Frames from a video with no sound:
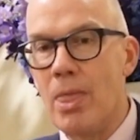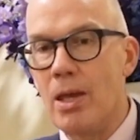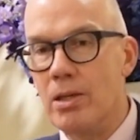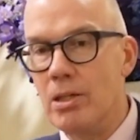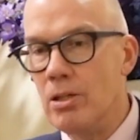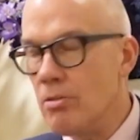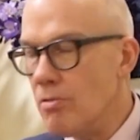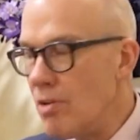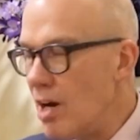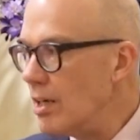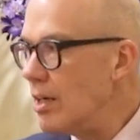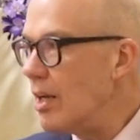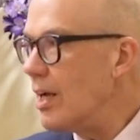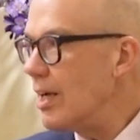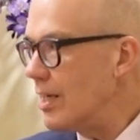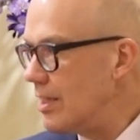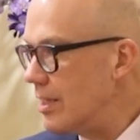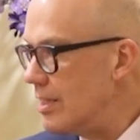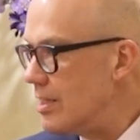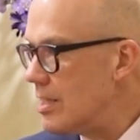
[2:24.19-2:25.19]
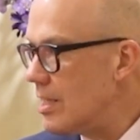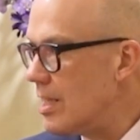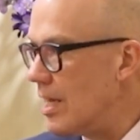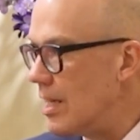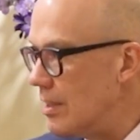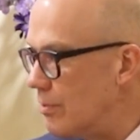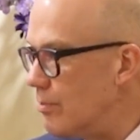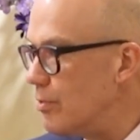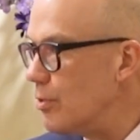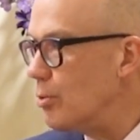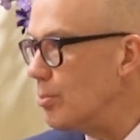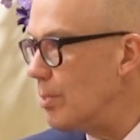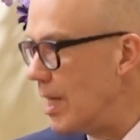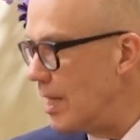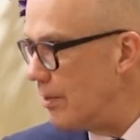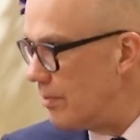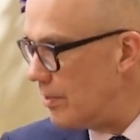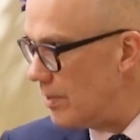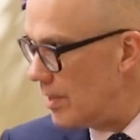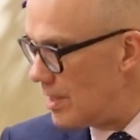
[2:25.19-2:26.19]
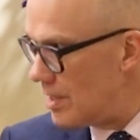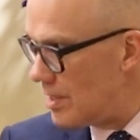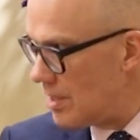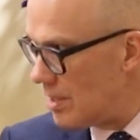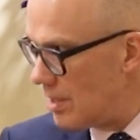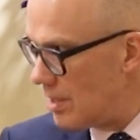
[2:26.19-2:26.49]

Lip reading: you're unlikely to get the full benefit.